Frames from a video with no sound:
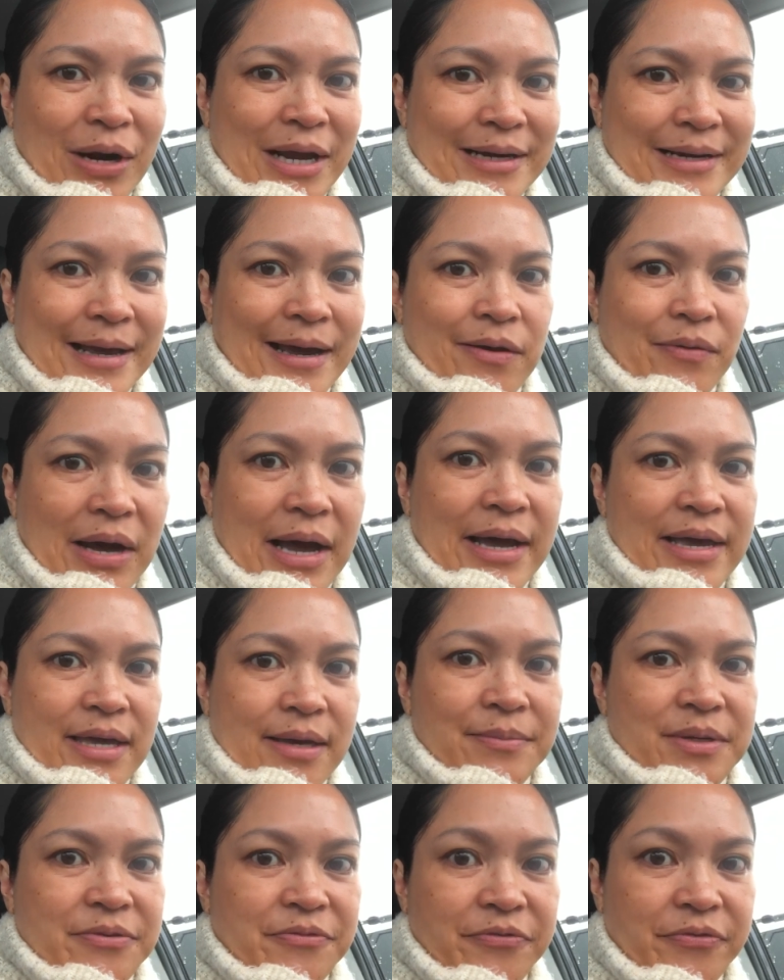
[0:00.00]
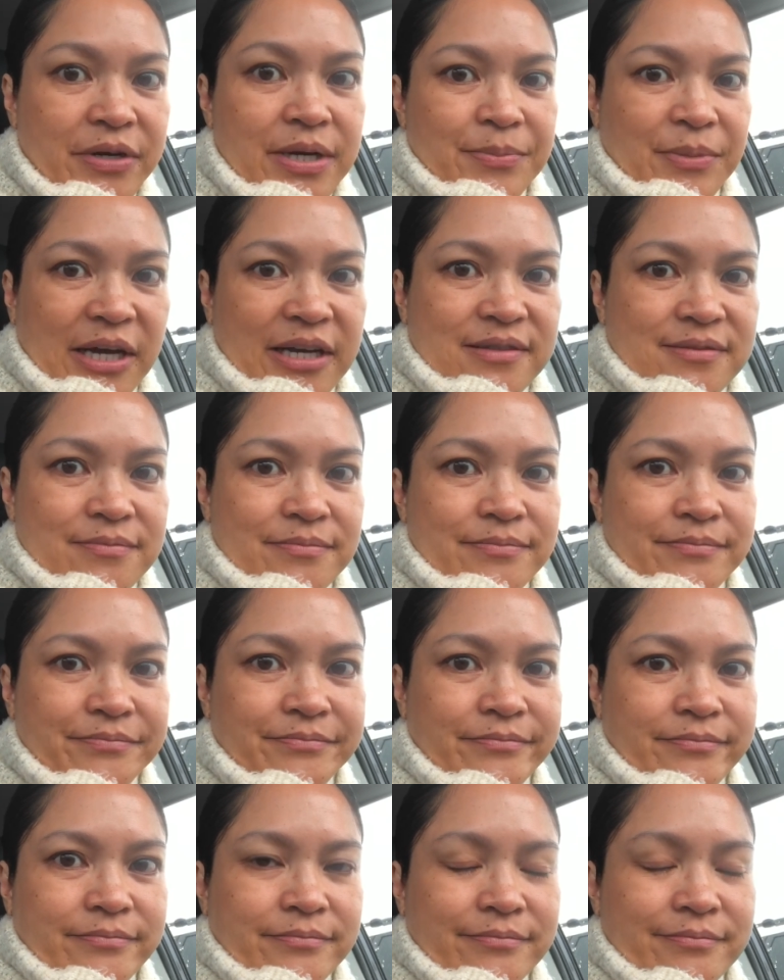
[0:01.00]
right now I am in Fremont.
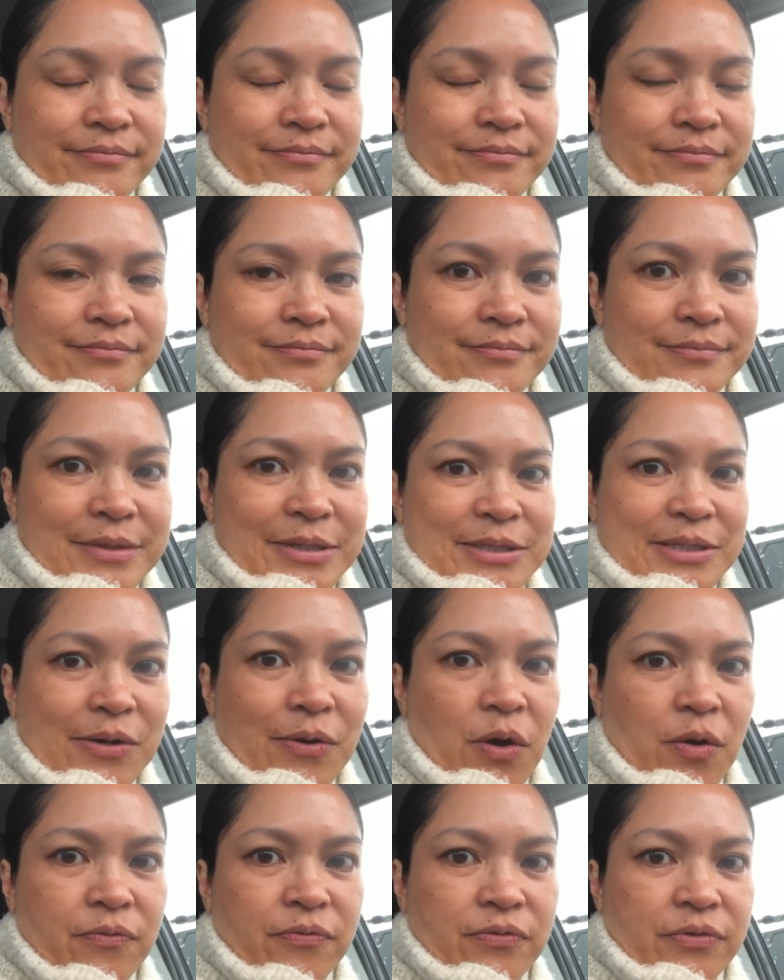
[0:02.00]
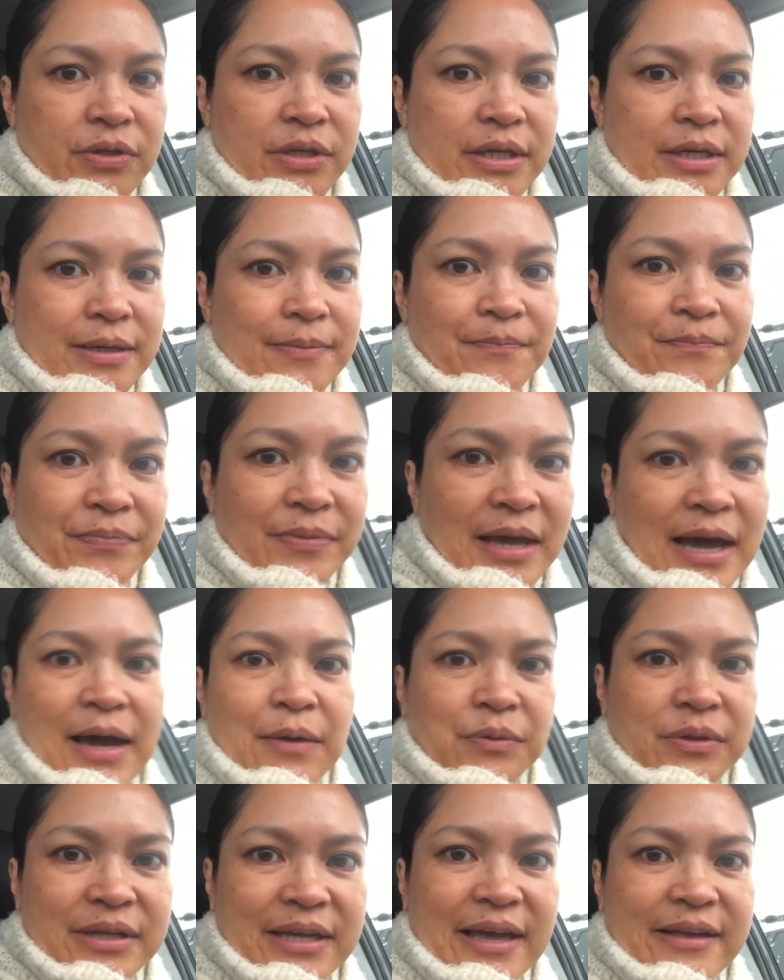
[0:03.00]
So hopefully
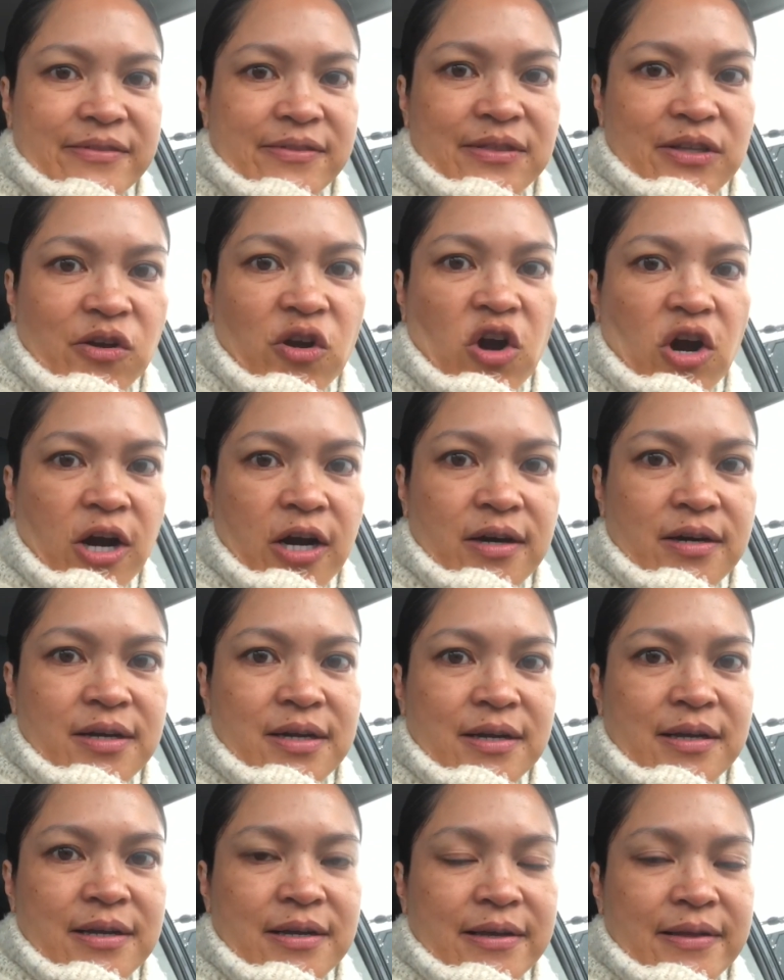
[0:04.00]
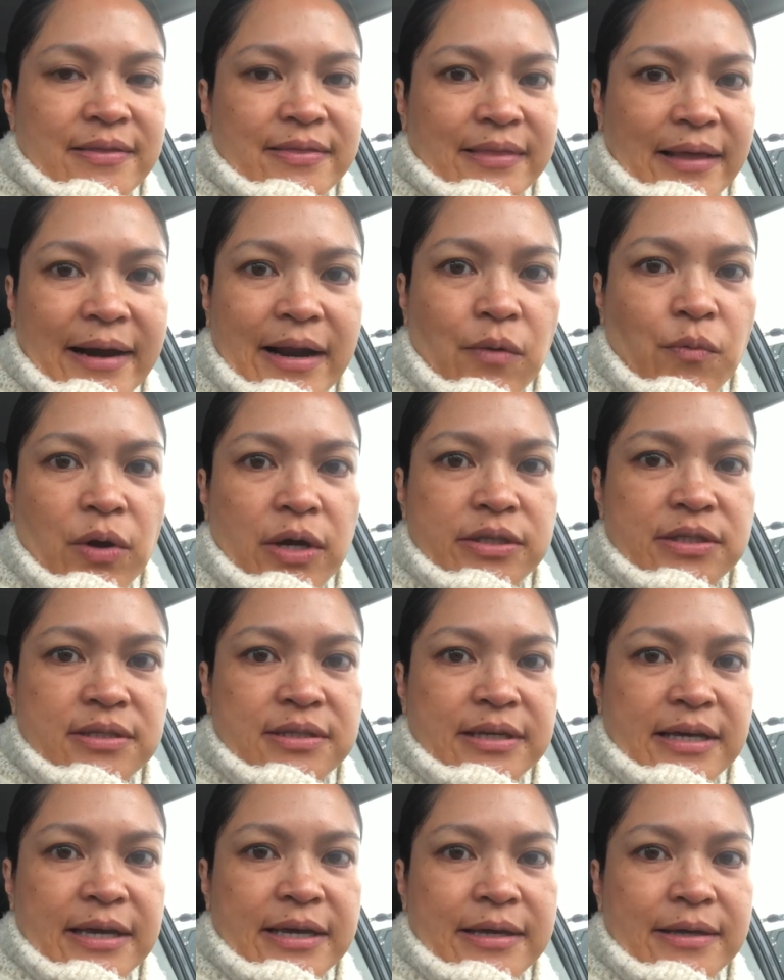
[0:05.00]
I will get the car that I want
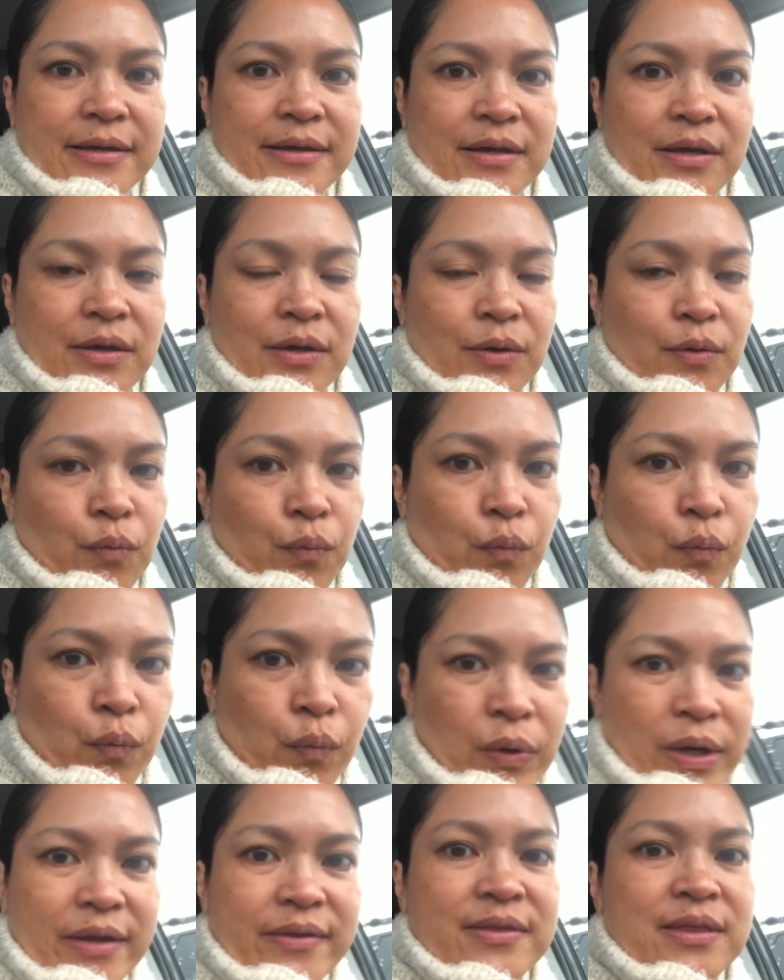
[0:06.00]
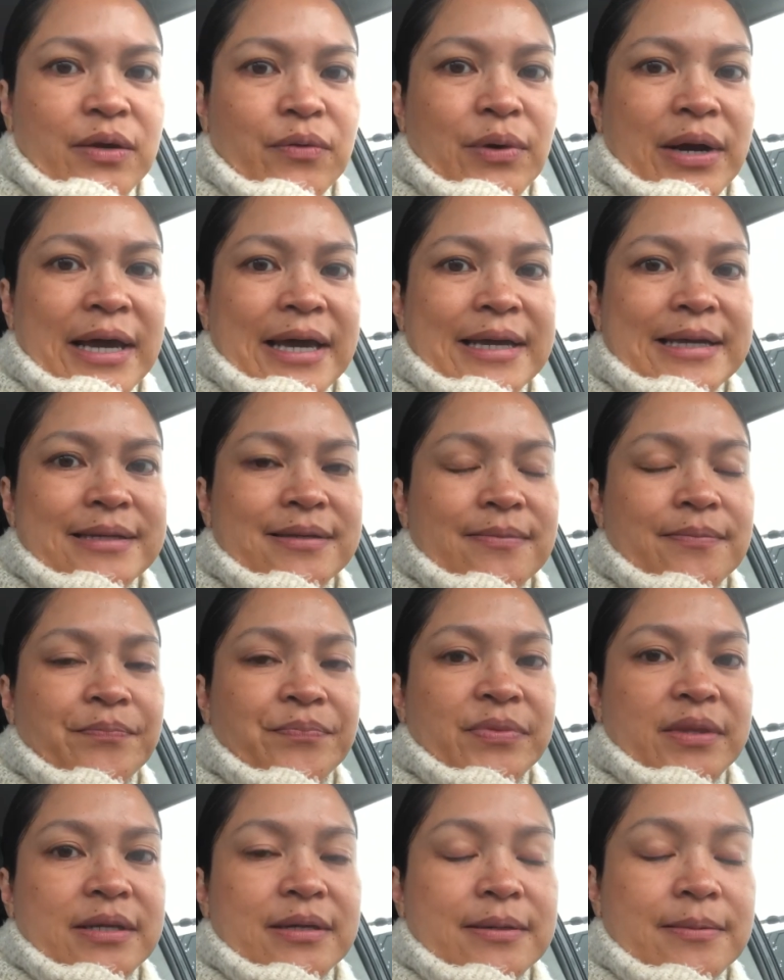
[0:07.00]
today with the right
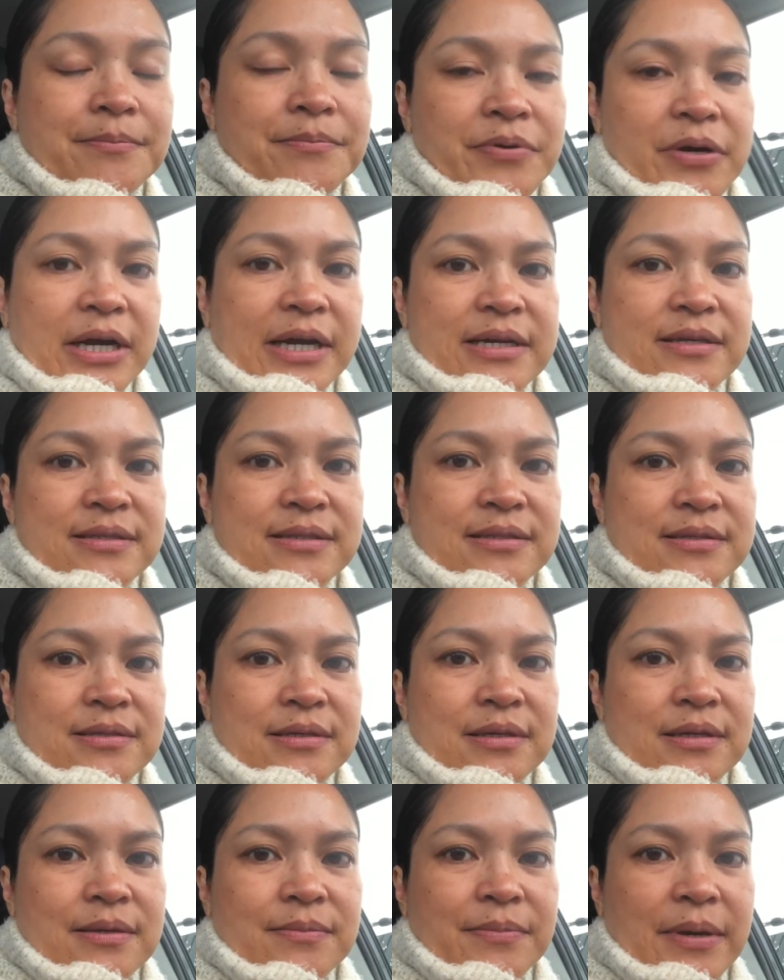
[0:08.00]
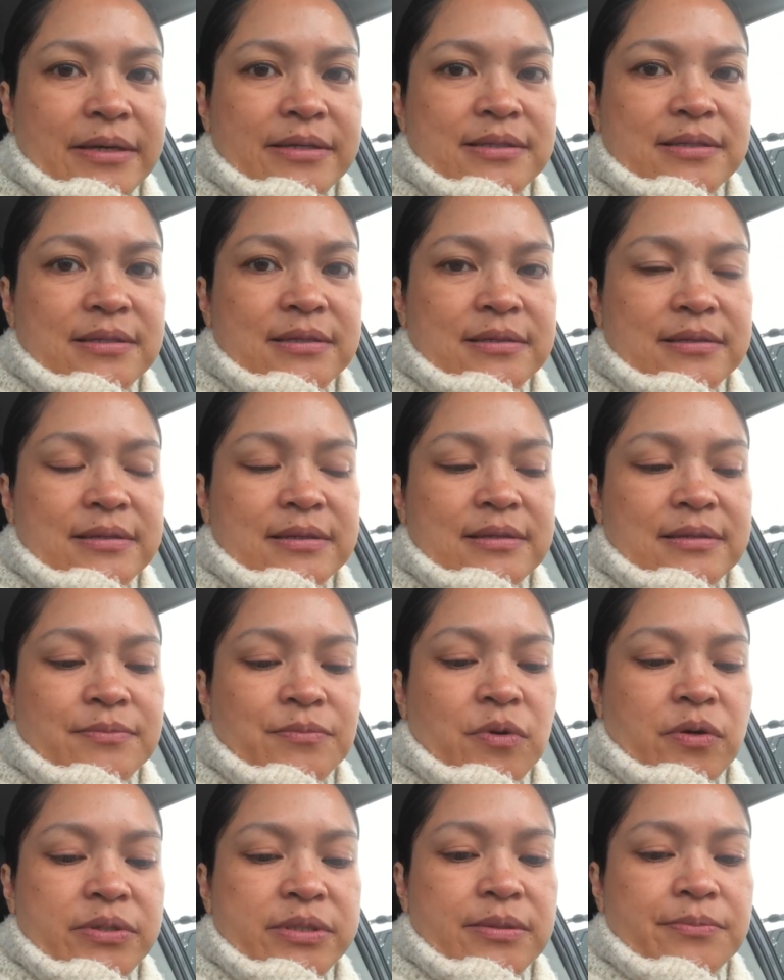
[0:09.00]
price. Basically, the
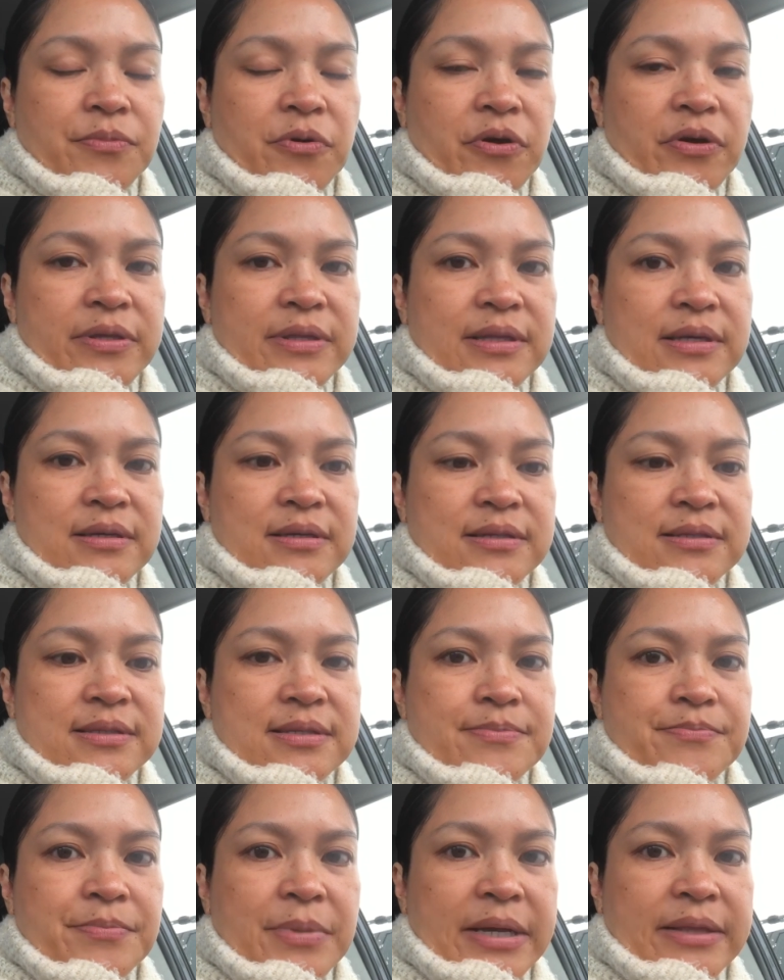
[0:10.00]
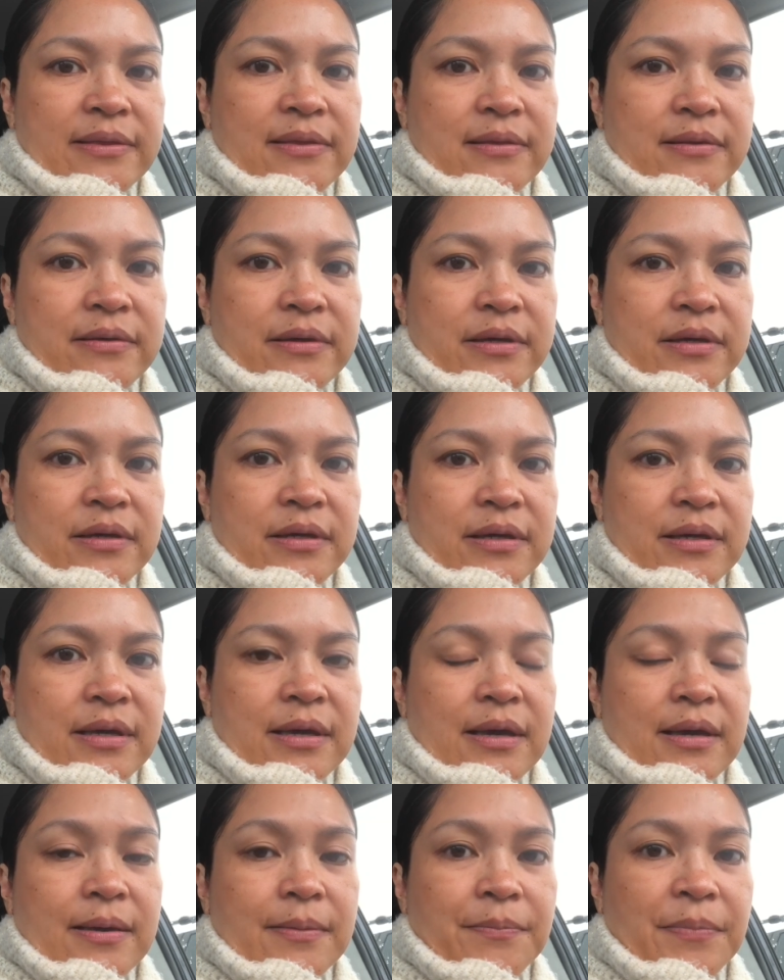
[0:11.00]
most important thing is the monthly
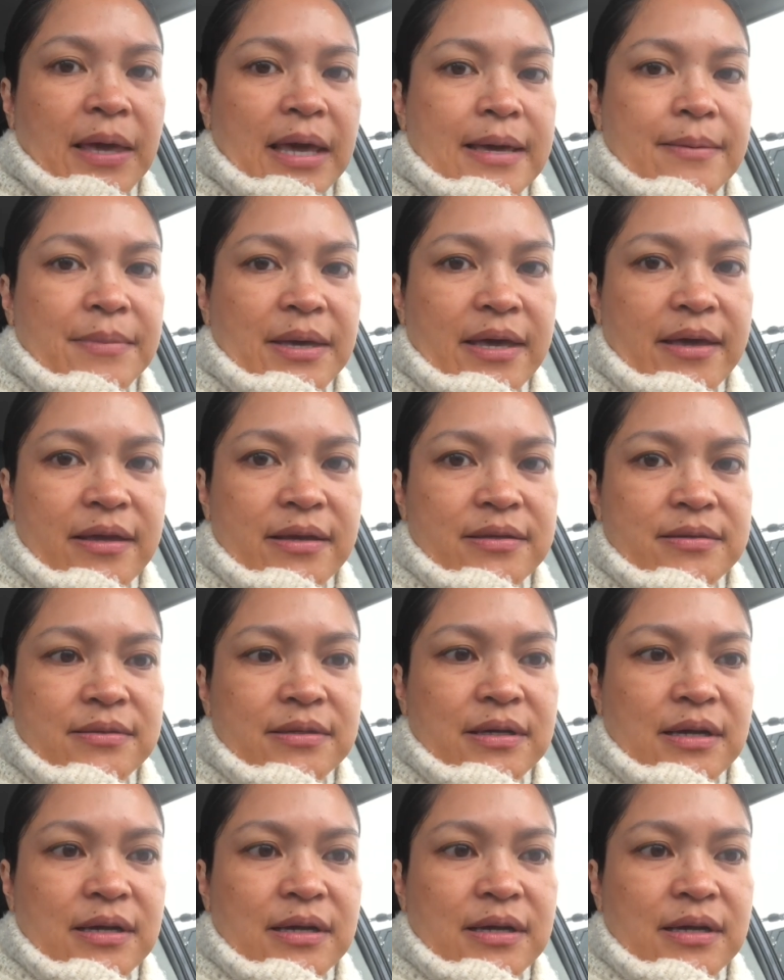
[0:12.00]
payment.